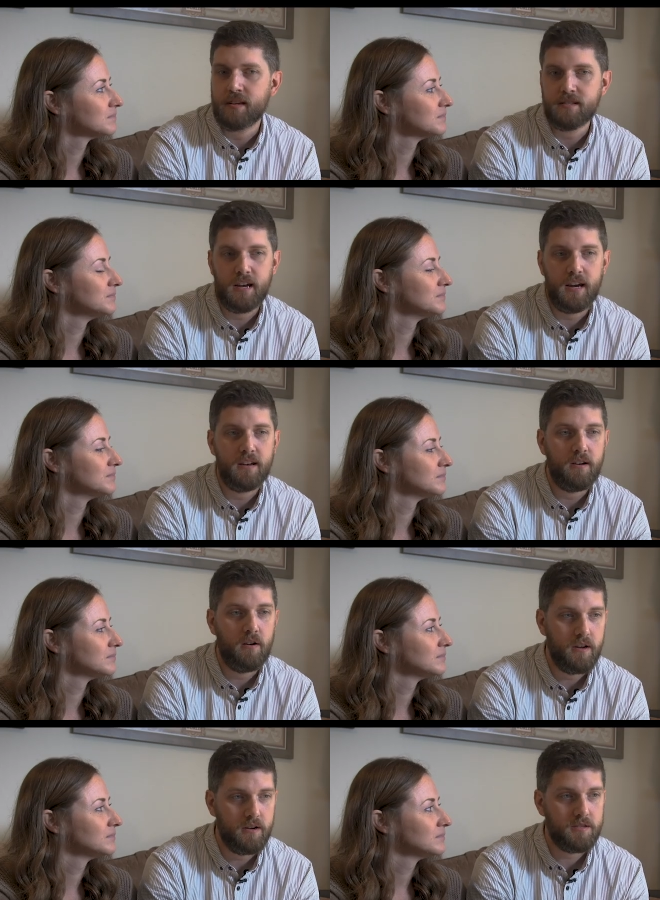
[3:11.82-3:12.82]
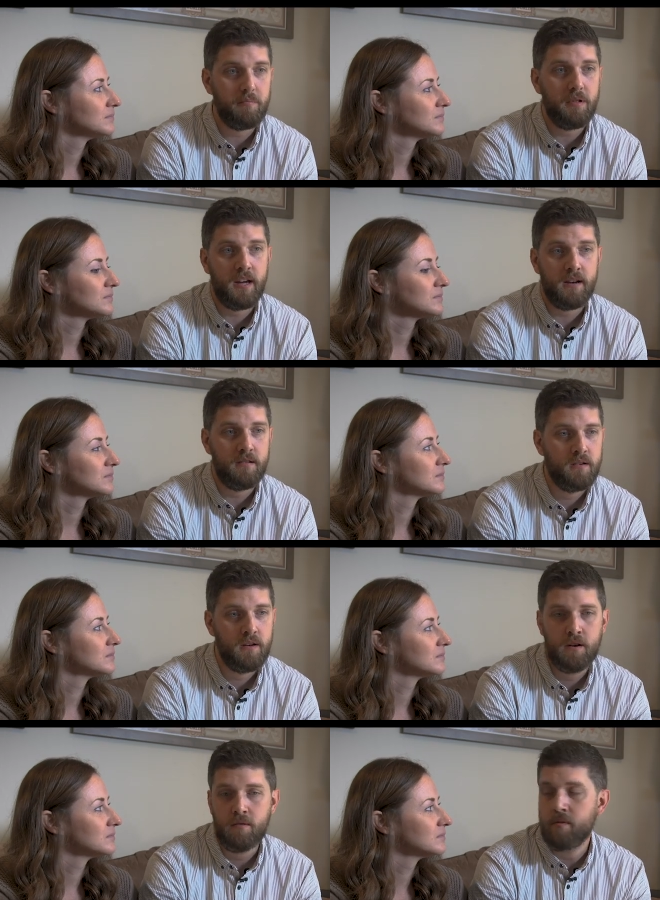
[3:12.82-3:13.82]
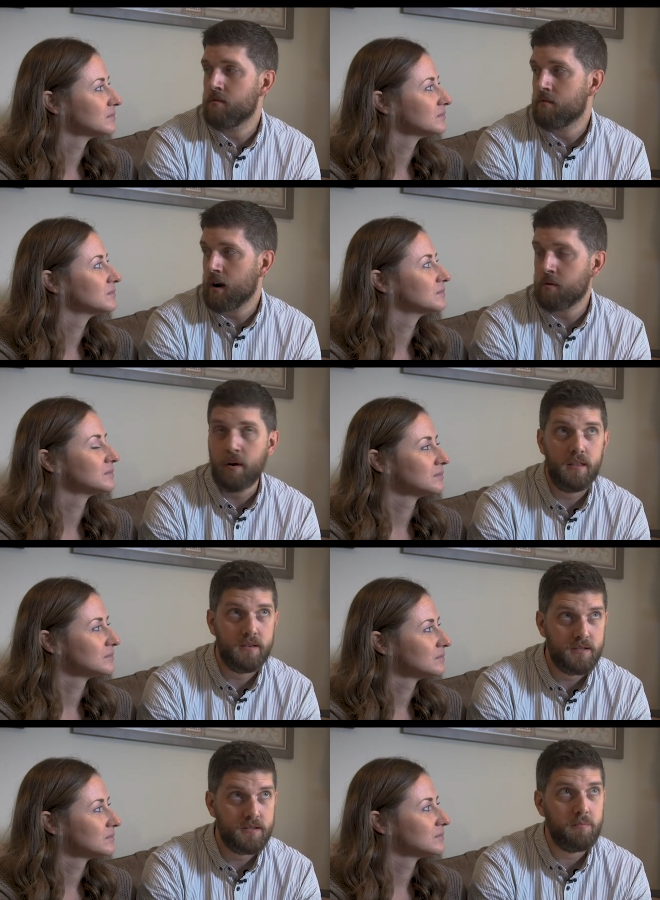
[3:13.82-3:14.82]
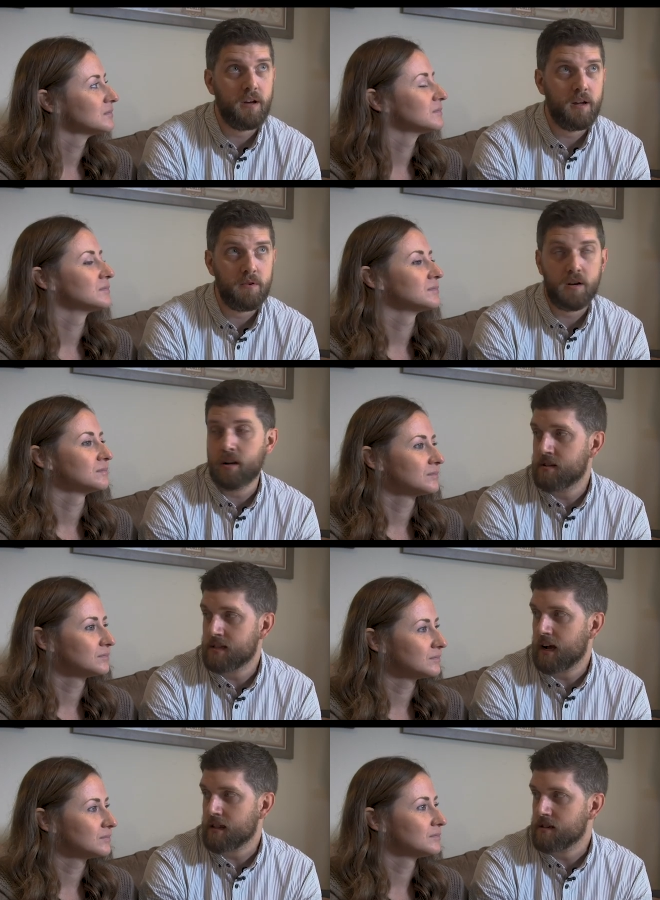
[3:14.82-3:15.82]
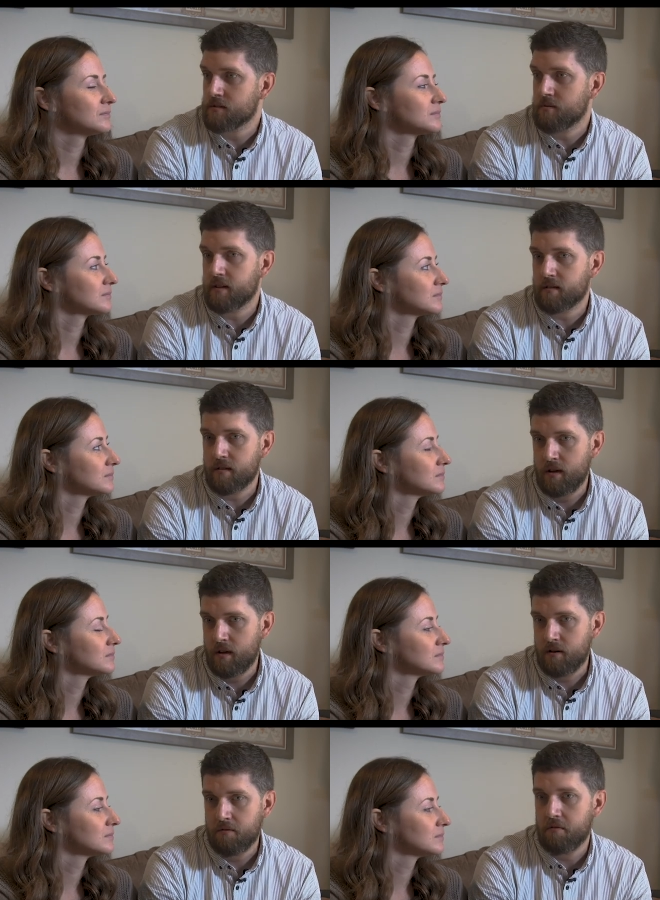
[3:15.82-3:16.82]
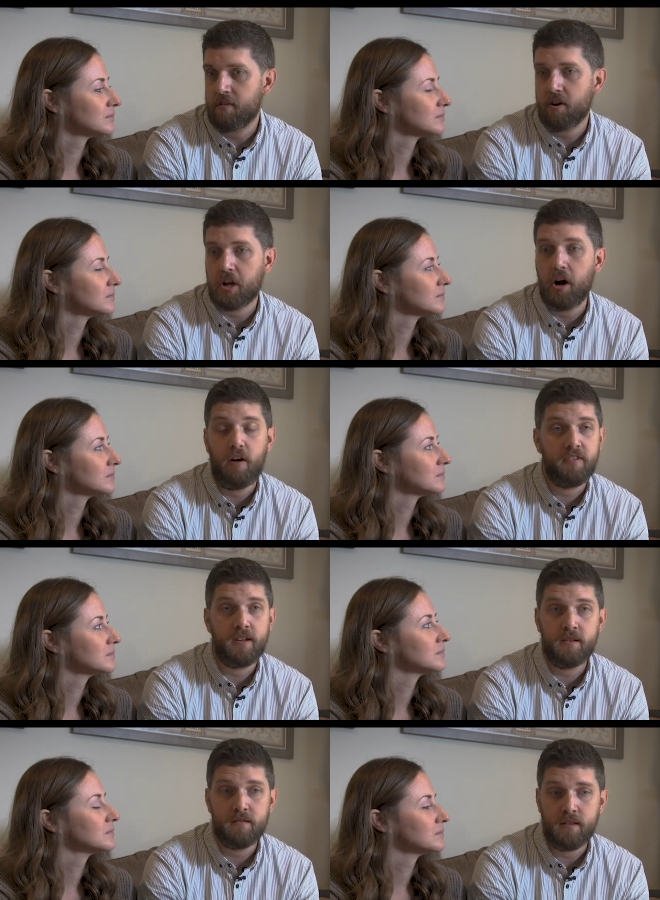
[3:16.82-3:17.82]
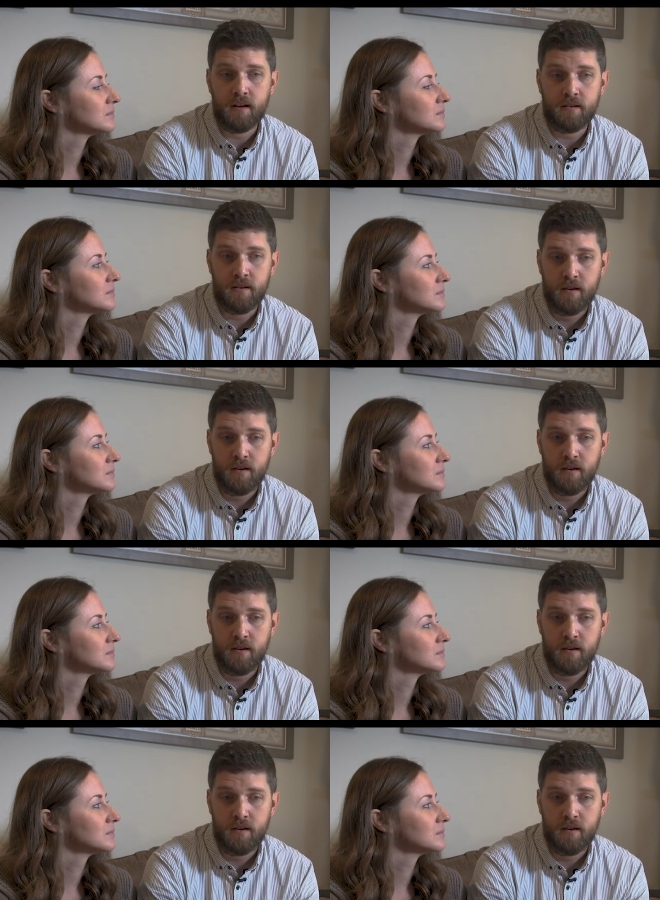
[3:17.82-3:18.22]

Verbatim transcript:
Speaker 1: they said, you know, here's the plan. We knew right away this is the plan we're going to attack this with. We're very confident that,